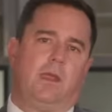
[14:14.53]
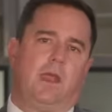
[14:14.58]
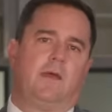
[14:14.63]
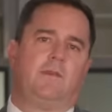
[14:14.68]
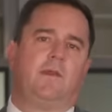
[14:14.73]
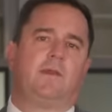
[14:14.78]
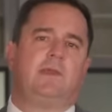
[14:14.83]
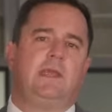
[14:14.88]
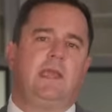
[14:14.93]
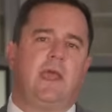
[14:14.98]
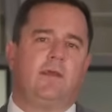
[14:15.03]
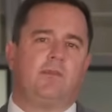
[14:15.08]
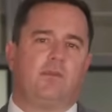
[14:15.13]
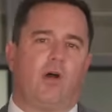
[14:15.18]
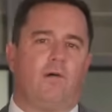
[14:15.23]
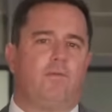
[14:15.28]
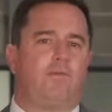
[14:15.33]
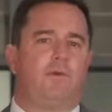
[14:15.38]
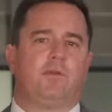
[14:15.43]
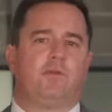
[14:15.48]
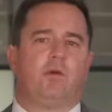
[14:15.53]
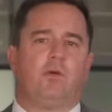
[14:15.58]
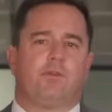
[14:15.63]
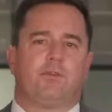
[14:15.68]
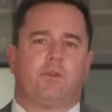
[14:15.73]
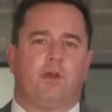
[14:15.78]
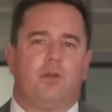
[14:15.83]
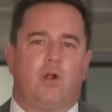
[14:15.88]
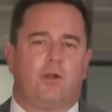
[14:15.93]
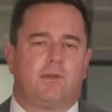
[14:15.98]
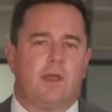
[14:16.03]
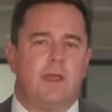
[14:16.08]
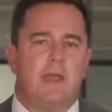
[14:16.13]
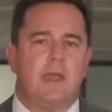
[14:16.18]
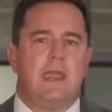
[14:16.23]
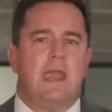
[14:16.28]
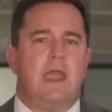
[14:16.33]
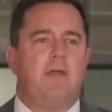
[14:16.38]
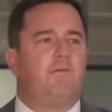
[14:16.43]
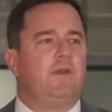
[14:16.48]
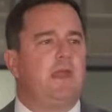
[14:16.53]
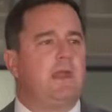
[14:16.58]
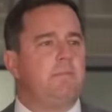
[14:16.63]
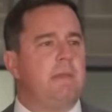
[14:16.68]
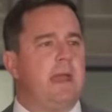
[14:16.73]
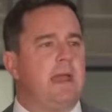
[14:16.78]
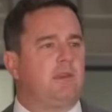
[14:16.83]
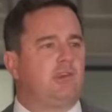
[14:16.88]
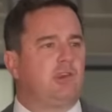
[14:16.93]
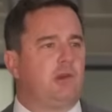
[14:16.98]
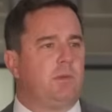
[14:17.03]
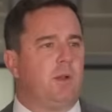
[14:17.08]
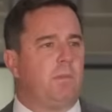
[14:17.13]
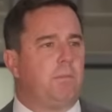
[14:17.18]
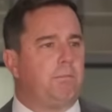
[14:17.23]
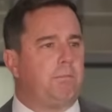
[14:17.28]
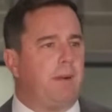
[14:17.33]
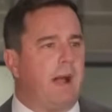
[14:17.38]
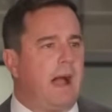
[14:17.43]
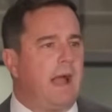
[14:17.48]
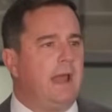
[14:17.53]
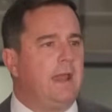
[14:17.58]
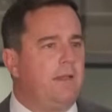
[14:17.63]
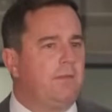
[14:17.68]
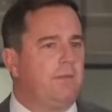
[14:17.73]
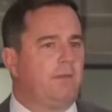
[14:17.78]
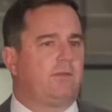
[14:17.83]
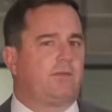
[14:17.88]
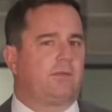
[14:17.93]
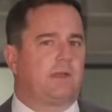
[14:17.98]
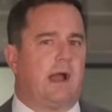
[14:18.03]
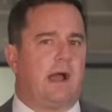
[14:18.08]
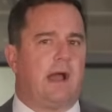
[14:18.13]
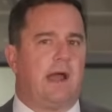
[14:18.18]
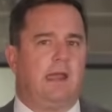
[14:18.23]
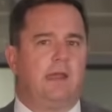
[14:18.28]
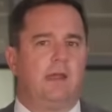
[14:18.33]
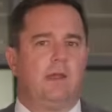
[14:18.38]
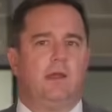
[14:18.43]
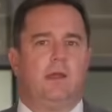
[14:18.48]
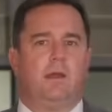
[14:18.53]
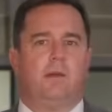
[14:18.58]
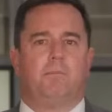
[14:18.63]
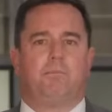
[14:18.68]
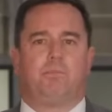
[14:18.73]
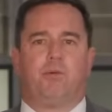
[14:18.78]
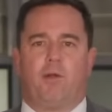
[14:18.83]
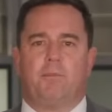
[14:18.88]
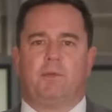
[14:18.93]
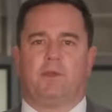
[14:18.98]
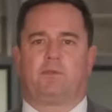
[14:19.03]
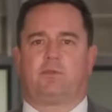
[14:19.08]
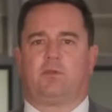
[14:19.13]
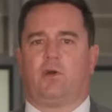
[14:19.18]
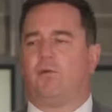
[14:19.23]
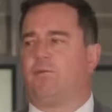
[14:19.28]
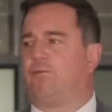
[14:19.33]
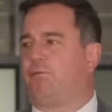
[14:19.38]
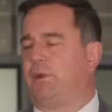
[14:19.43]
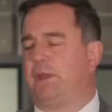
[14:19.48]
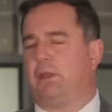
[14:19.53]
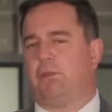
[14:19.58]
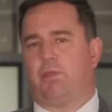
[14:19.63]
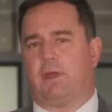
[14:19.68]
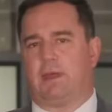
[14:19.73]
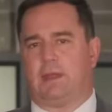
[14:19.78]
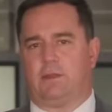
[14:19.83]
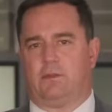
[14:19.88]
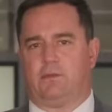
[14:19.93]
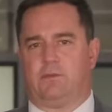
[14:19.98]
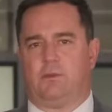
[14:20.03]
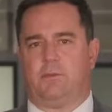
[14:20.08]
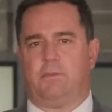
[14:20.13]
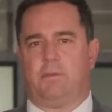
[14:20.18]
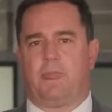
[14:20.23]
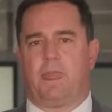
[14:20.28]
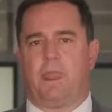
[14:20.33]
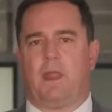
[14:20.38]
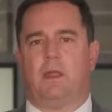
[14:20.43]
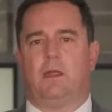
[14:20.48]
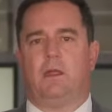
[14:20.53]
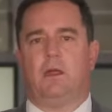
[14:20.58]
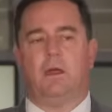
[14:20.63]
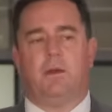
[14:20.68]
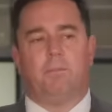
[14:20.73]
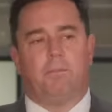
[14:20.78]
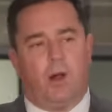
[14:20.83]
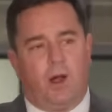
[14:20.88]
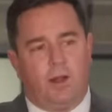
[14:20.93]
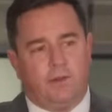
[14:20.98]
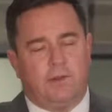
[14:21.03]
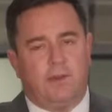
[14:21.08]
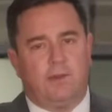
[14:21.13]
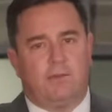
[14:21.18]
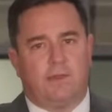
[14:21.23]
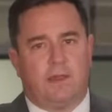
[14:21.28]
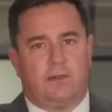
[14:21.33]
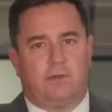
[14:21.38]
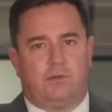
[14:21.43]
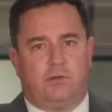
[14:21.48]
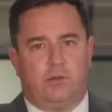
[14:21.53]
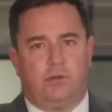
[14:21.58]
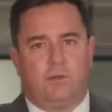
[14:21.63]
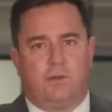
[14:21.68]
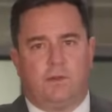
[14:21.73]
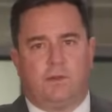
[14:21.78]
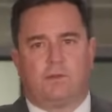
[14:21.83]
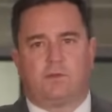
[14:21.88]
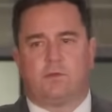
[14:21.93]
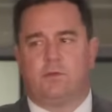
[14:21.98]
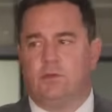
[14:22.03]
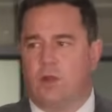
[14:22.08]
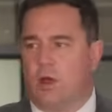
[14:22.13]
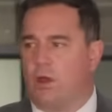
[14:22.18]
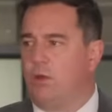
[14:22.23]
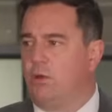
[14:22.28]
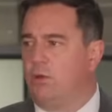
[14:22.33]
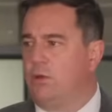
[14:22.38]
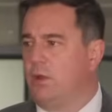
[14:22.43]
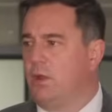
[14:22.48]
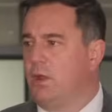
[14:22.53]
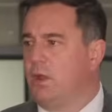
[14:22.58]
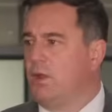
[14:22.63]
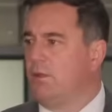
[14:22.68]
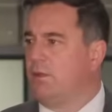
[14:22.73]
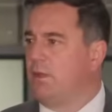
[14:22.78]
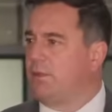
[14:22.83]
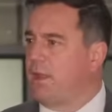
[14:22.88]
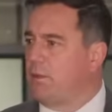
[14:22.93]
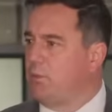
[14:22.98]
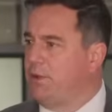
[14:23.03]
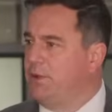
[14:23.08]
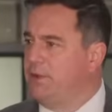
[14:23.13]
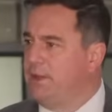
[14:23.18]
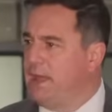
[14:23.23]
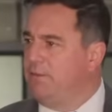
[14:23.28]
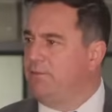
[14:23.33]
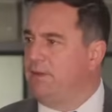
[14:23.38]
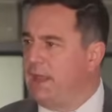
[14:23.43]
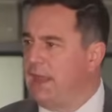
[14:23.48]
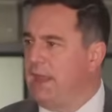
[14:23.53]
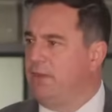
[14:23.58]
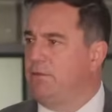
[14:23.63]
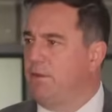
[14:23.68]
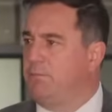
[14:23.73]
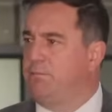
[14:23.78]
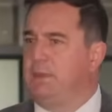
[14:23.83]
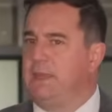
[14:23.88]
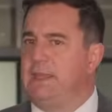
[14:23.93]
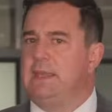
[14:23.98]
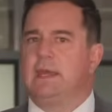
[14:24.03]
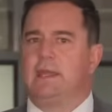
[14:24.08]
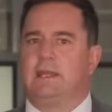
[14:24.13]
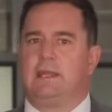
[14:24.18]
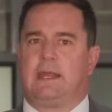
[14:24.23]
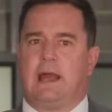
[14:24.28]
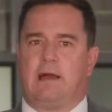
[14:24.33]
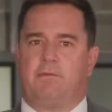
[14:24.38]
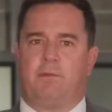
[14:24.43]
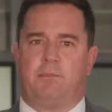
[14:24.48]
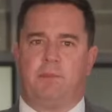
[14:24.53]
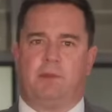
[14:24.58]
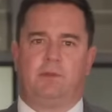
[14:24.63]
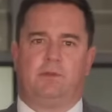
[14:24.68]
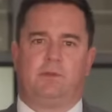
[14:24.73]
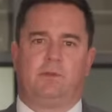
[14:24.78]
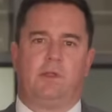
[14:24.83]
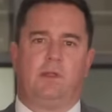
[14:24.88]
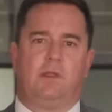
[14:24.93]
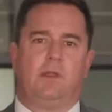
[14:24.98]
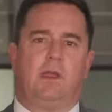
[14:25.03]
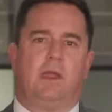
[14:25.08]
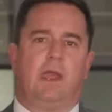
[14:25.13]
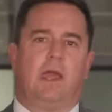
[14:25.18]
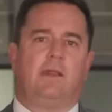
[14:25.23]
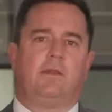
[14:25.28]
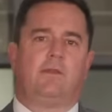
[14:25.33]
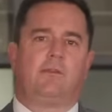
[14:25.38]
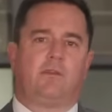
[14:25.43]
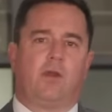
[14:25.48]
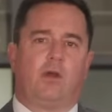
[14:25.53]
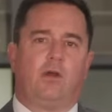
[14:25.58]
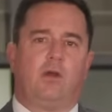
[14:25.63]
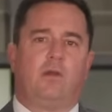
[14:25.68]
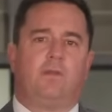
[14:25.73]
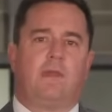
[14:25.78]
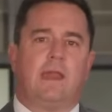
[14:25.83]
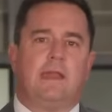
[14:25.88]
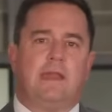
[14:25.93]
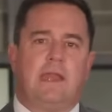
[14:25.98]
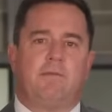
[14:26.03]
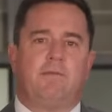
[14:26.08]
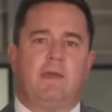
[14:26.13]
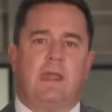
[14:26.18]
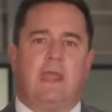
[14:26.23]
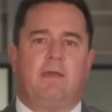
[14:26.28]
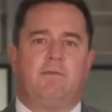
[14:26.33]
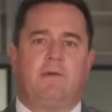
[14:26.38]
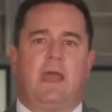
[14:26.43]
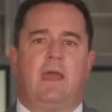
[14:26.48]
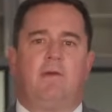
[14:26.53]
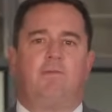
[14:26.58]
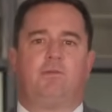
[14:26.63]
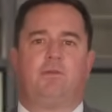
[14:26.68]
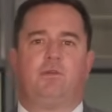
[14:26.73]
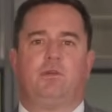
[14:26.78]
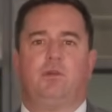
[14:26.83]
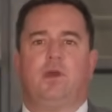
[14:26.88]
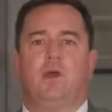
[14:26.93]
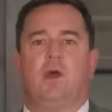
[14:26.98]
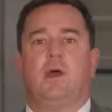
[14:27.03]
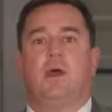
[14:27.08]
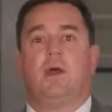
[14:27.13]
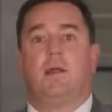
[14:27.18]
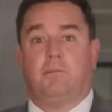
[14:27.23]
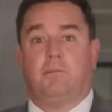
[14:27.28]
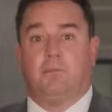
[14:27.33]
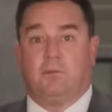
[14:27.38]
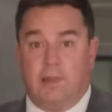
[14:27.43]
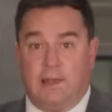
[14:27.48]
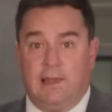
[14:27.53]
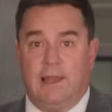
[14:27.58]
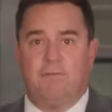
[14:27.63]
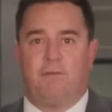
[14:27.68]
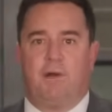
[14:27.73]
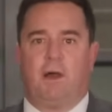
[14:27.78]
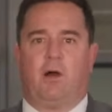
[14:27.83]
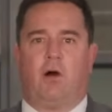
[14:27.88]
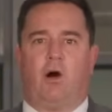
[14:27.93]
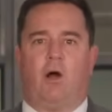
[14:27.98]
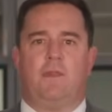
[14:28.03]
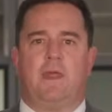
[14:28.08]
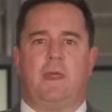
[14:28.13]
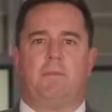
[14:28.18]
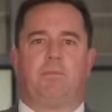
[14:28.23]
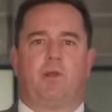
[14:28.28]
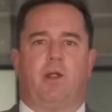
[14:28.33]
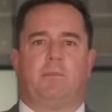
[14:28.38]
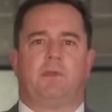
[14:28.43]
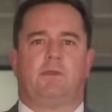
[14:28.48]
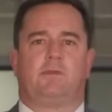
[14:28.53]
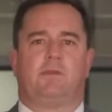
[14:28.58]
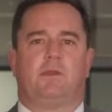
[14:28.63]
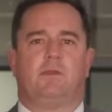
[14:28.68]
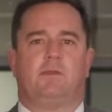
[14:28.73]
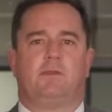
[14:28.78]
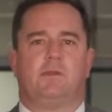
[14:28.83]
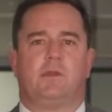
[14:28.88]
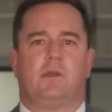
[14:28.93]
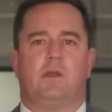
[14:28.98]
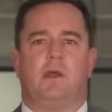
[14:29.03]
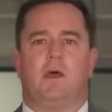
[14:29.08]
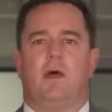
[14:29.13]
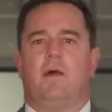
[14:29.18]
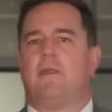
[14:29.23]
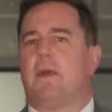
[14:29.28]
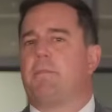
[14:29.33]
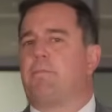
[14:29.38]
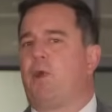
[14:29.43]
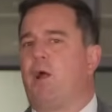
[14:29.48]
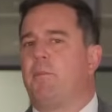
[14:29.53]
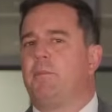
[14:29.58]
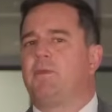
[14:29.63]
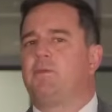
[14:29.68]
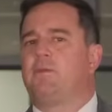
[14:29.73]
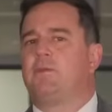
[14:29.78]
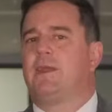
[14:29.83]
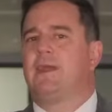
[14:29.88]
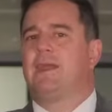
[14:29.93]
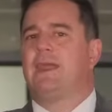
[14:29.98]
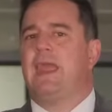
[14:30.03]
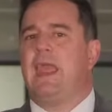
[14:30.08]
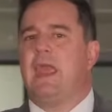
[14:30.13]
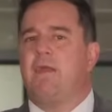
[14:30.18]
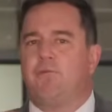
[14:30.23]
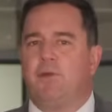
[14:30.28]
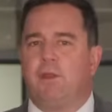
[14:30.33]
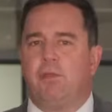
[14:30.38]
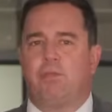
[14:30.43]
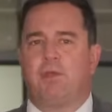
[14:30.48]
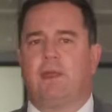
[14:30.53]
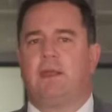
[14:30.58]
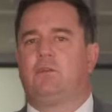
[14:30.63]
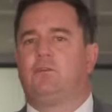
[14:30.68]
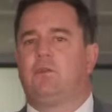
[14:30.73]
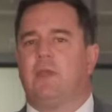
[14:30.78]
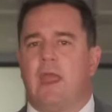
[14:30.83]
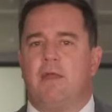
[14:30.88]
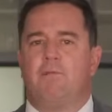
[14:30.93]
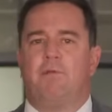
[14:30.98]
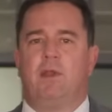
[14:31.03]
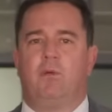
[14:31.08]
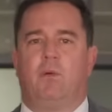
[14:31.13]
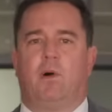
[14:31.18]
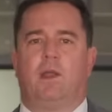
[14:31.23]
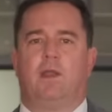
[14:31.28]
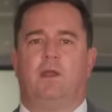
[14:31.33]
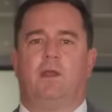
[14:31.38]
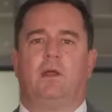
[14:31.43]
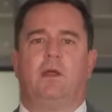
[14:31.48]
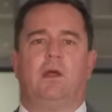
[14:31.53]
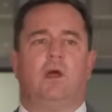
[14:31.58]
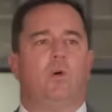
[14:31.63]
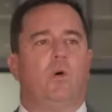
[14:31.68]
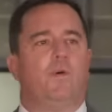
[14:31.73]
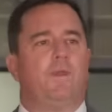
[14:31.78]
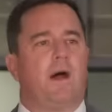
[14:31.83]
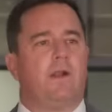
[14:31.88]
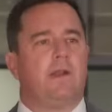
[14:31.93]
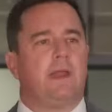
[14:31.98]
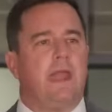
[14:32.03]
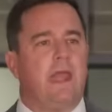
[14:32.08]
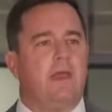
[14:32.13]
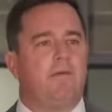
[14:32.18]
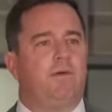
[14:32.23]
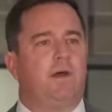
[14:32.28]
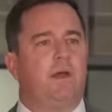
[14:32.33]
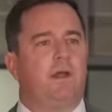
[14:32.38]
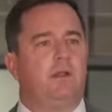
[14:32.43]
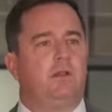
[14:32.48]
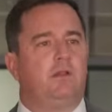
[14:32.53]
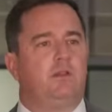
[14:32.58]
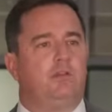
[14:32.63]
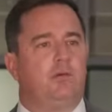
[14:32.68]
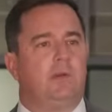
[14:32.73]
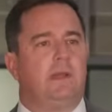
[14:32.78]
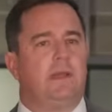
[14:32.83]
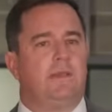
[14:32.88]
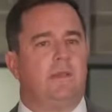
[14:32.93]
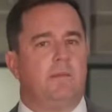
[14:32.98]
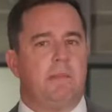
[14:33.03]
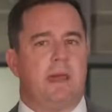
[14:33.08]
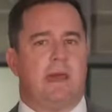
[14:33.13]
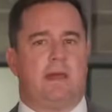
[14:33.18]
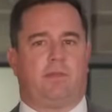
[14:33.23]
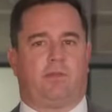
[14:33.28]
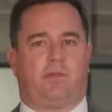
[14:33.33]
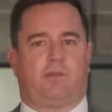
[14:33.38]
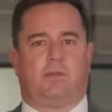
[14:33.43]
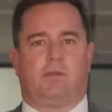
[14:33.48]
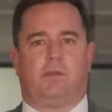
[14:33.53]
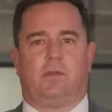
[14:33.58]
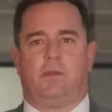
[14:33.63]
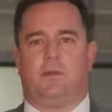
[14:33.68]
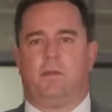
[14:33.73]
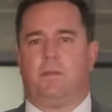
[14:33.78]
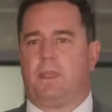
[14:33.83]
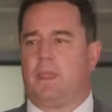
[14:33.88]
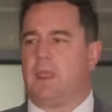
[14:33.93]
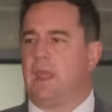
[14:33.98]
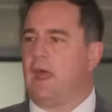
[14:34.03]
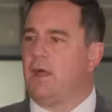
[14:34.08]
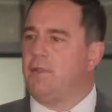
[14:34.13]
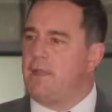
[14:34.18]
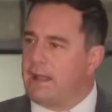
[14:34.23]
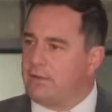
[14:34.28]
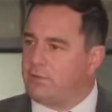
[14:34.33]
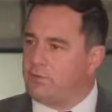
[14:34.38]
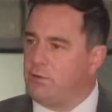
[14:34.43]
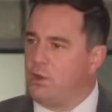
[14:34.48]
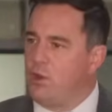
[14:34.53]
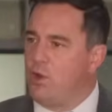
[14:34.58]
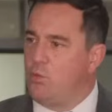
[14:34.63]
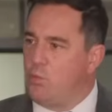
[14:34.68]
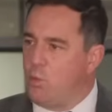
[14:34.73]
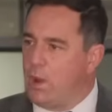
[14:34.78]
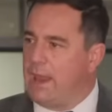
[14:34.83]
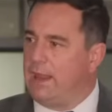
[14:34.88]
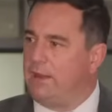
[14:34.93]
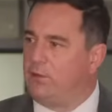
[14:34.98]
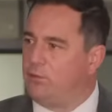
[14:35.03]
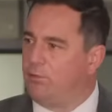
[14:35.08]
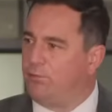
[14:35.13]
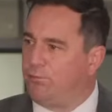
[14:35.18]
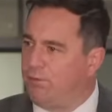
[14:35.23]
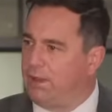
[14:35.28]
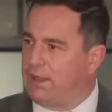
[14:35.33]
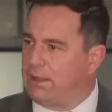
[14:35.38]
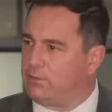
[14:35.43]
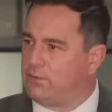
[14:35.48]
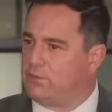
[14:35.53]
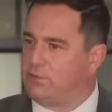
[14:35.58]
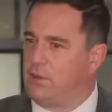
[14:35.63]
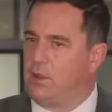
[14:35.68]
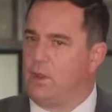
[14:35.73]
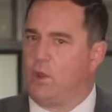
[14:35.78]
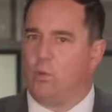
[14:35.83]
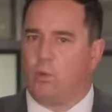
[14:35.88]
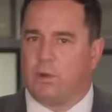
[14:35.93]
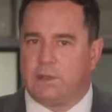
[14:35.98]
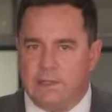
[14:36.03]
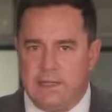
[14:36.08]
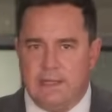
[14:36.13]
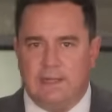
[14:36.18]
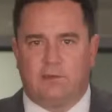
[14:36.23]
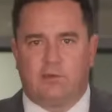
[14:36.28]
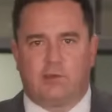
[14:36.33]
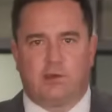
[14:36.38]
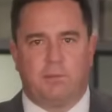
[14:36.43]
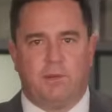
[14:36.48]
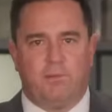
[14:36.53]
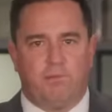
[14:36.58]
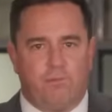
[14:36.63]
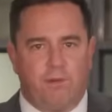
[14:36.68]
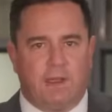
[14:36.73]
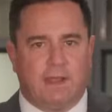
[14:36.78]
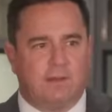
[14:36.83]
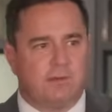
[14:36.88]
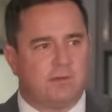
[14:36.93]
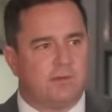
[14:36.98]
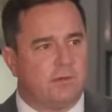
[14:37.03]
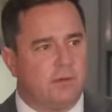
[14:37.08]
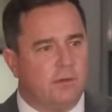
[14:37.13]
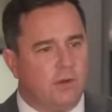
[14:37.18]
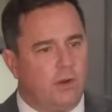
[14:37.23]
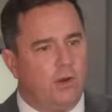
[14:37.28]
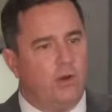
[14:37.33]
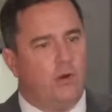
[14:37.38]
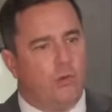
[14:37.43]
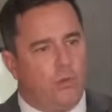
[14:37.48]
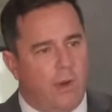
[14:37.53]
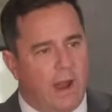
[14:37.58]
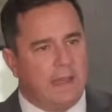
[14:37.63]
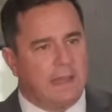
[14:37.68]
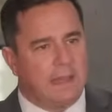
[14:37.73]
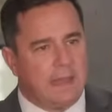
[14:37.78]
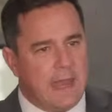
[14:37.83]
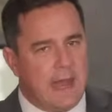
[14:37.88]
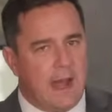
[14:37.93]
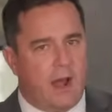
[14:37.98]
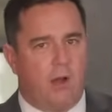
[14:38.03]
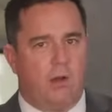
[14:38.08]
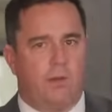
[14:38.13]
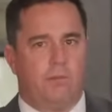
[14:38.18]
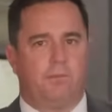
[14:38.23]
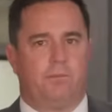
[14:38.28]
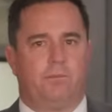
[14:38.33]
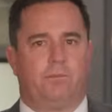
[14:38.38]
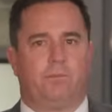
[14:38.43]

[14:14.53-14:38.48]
And the DA's offer is also not every imaginable pie-in-the-sky promise of free things. Parties that do this know that they will never ever be in government, and so they never ever have to deliver on their promises. They promise everything to everyone without ever doing the maths. And that's no way to fix what needs to be fixed right now.